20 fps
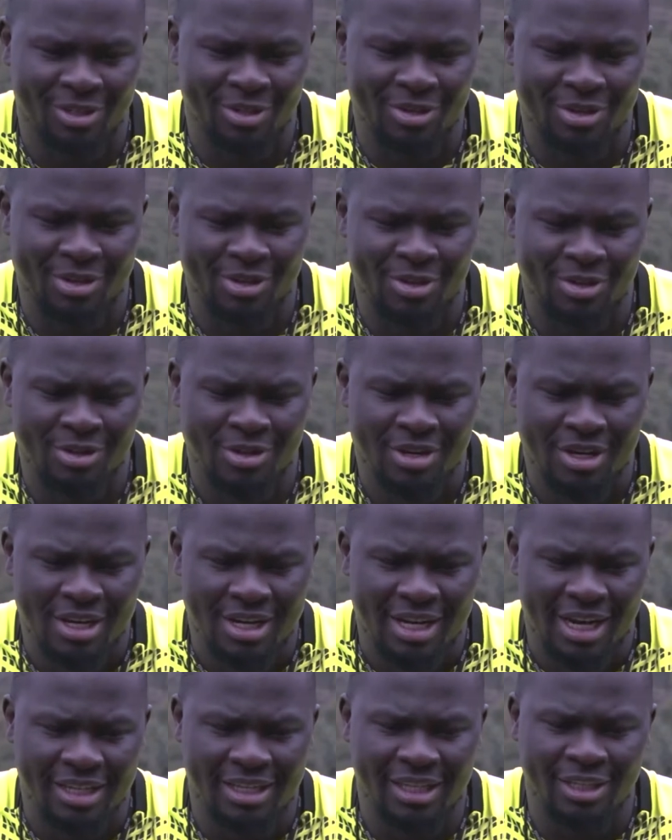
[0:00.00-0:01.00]
So
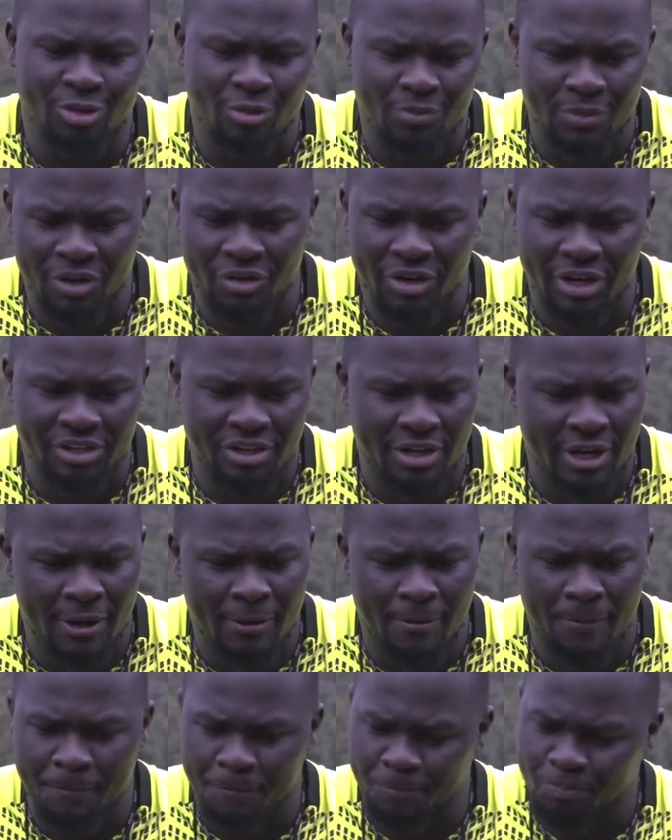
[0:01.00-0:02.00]
I think to me right
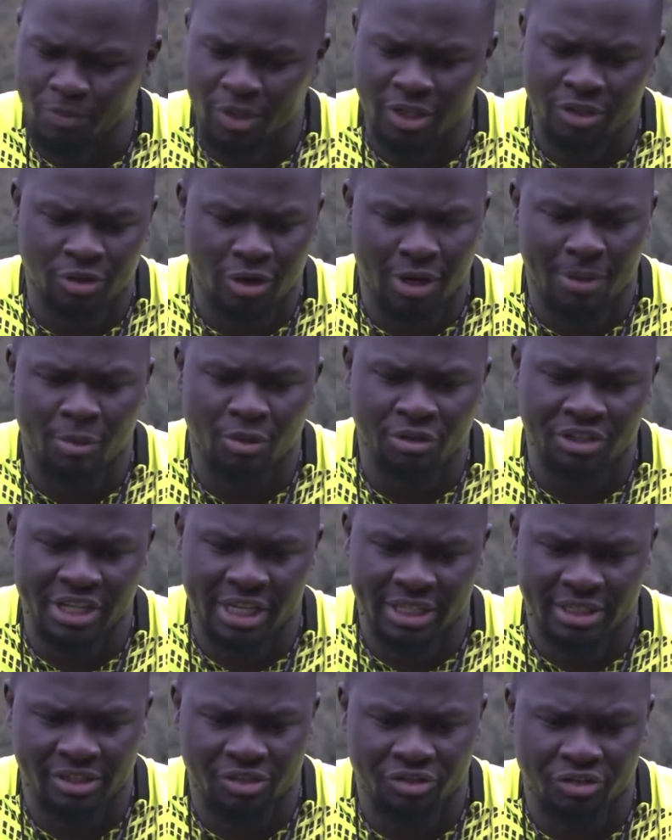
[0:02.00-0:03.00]
now it's all about
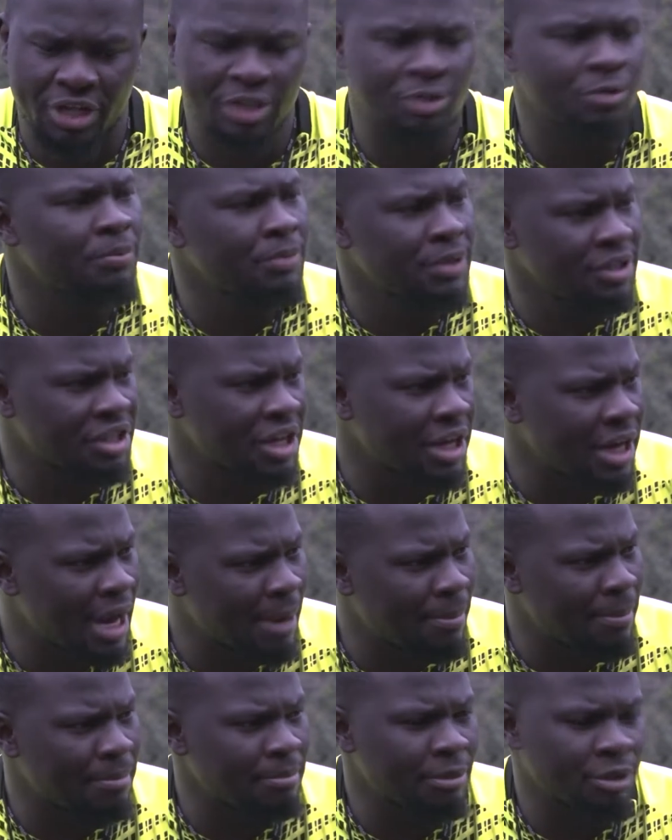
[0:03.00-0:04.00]
just trying to bridge the
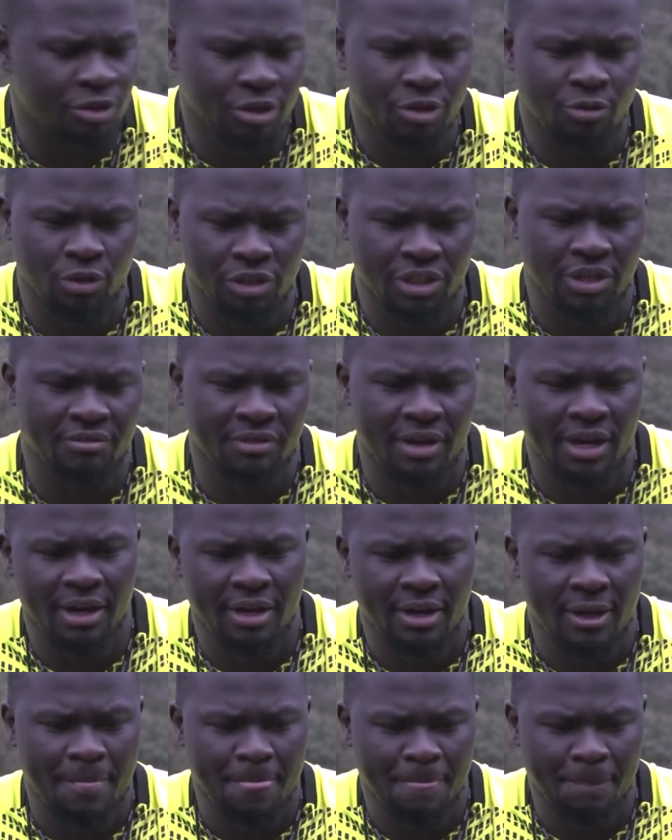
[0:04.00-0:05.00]
gap between whatever
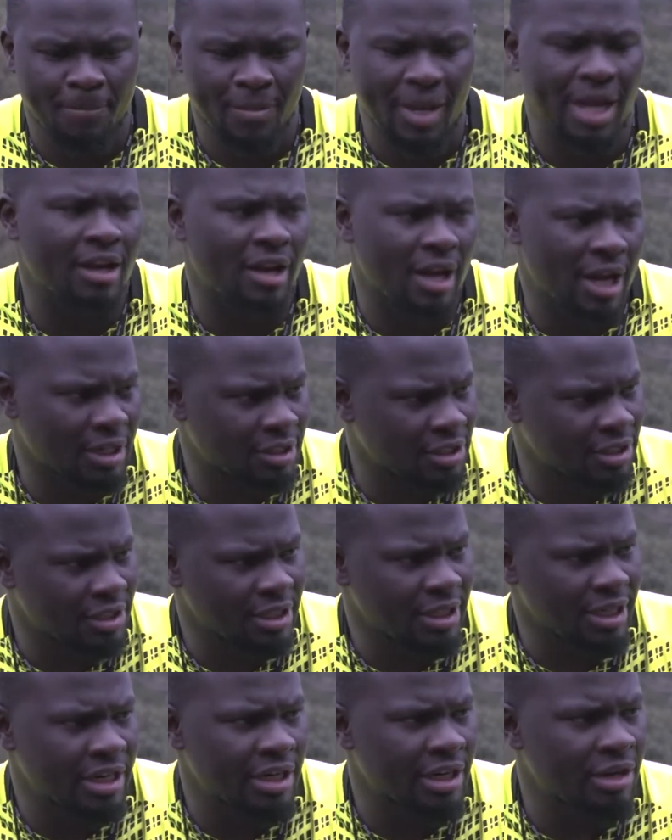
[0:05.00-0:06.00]
I lacked
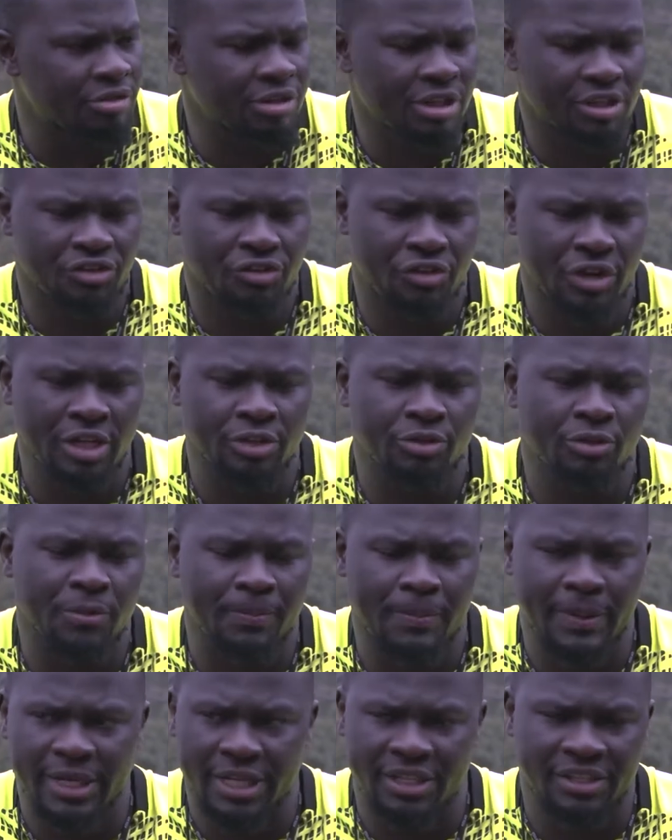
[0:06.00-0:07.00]
and now just trying to
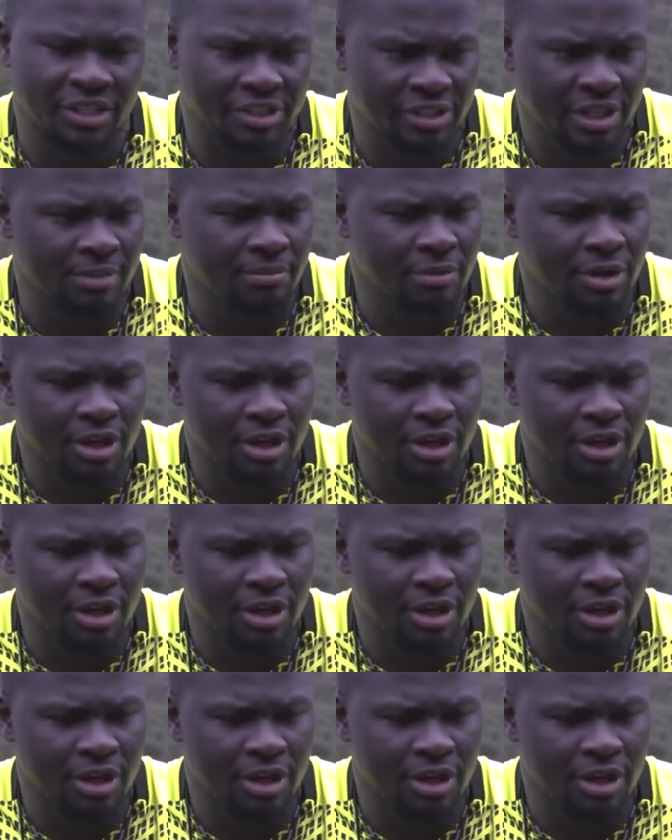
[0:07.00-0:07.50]
replicate the same